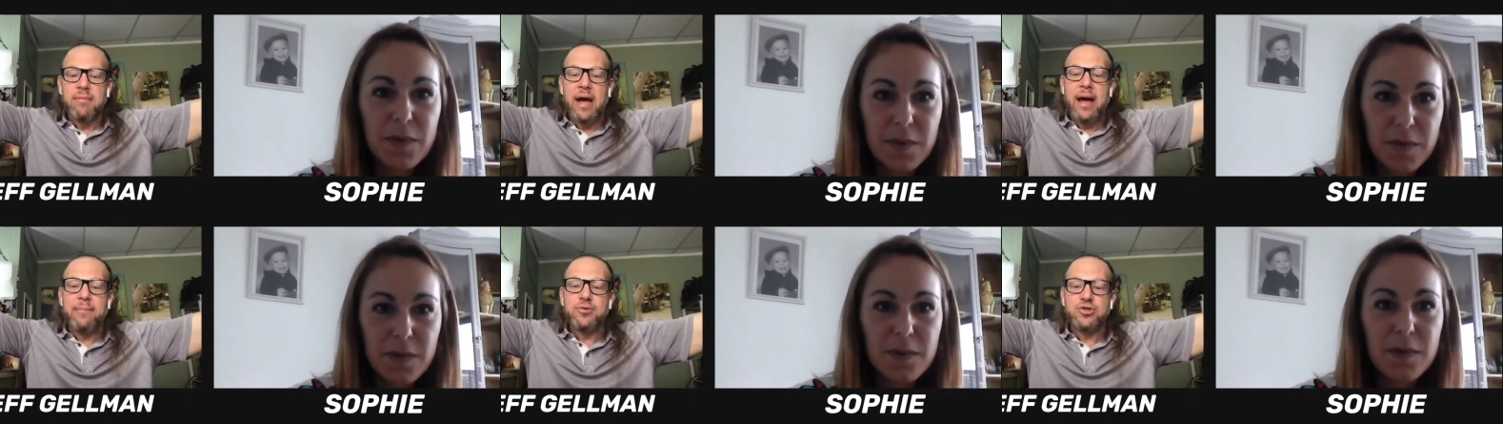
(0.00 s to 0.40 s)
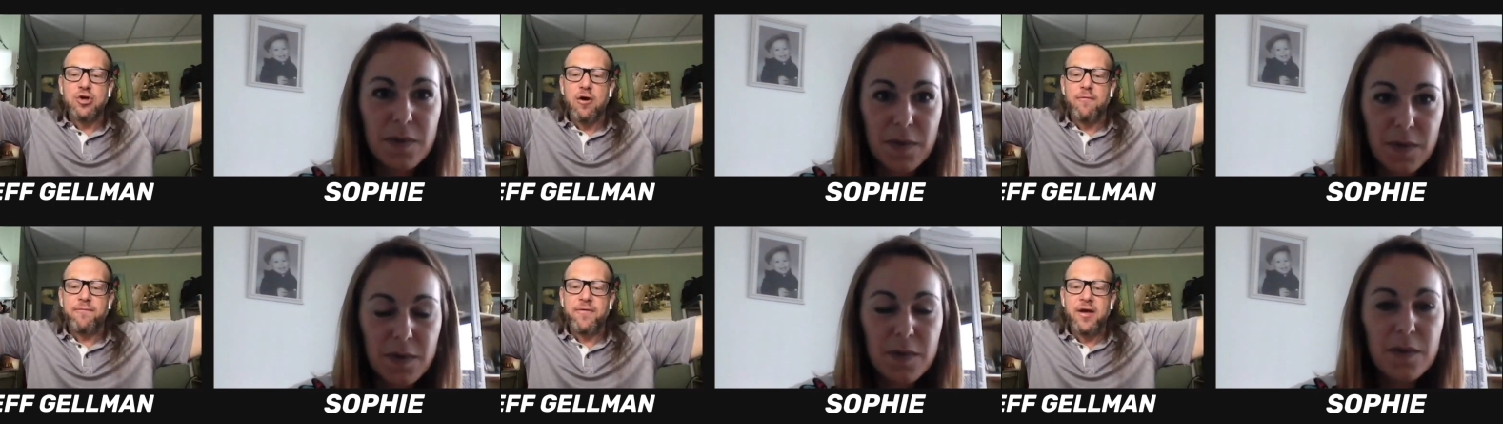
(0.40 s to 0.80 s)
Speaker 1: I'm
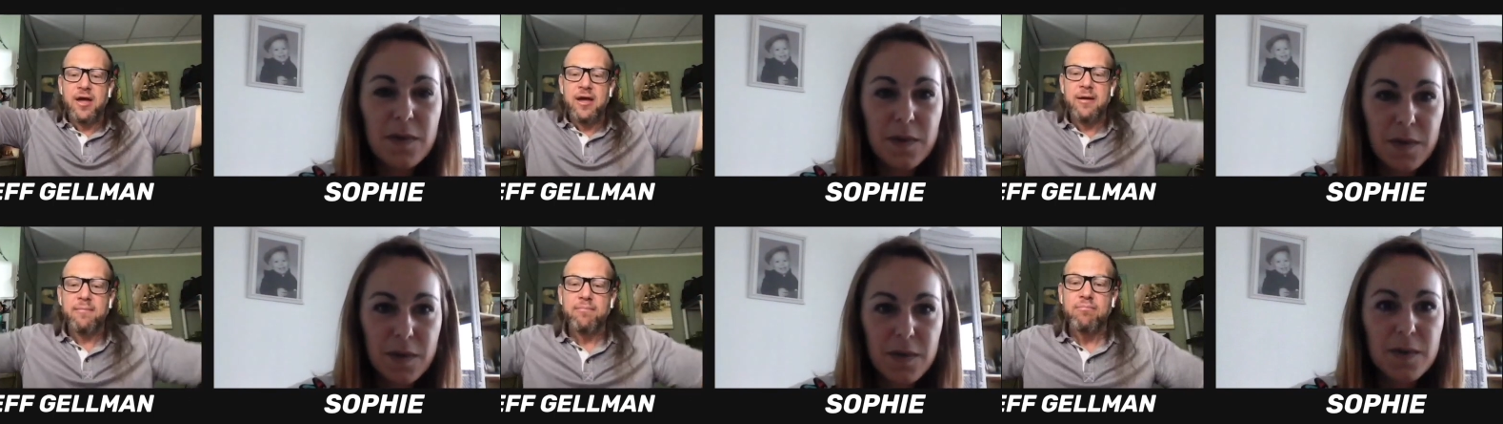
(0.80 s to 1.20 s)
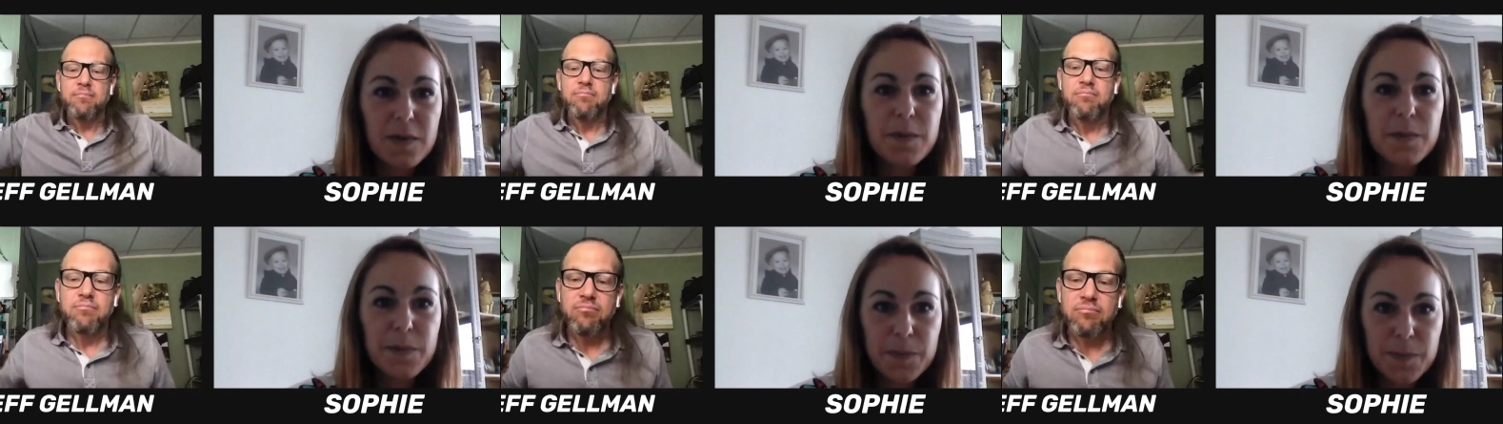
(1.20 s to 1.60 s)
Sophie.
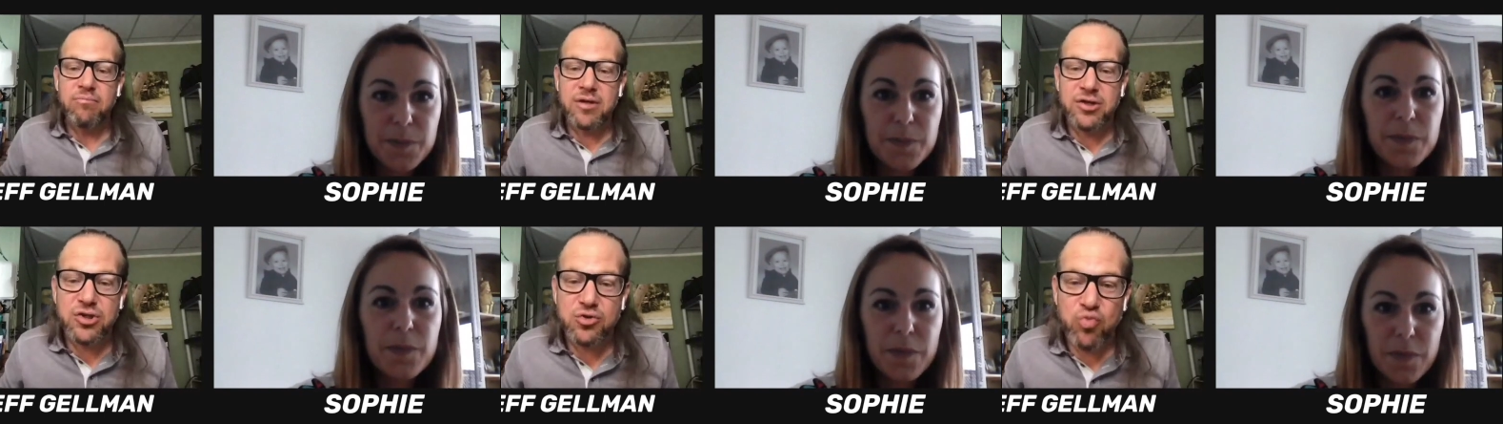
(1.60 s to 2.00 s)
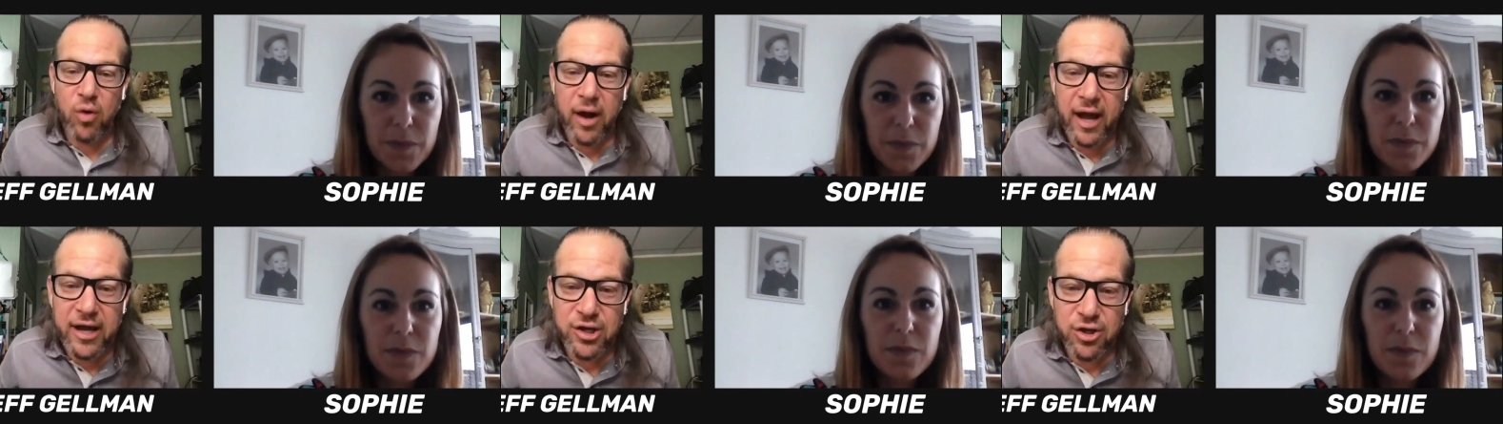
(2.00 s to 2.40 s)
This is
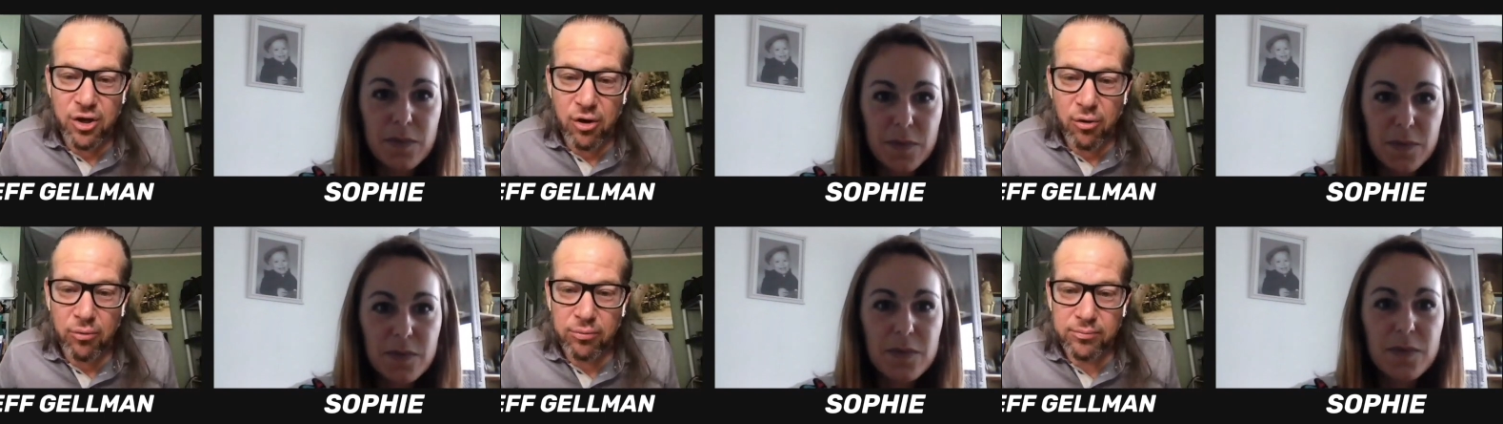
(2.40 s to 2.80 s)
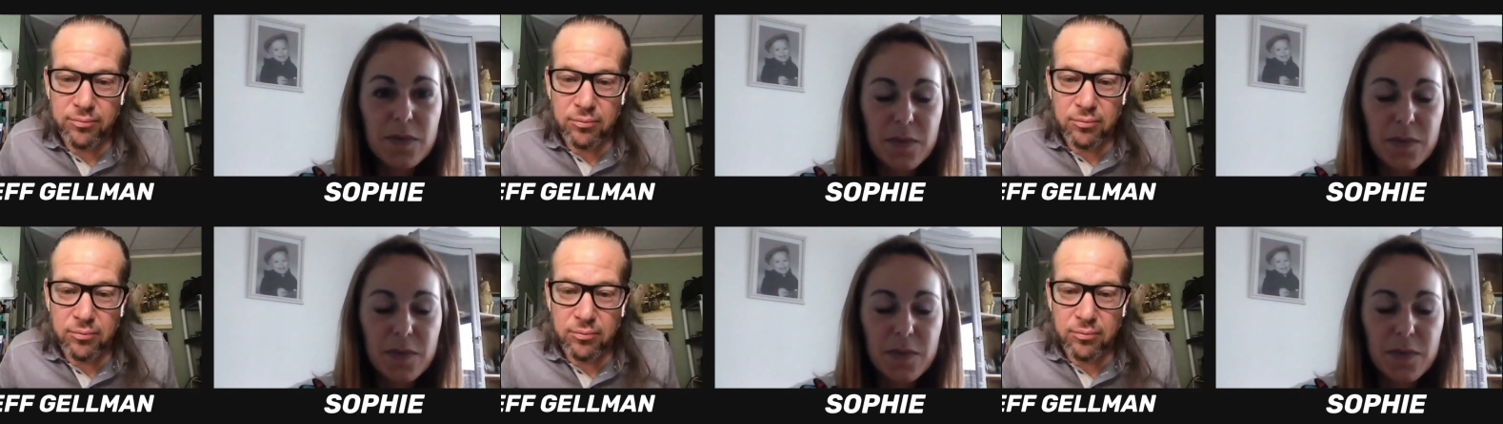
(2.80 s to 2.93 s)
what I do.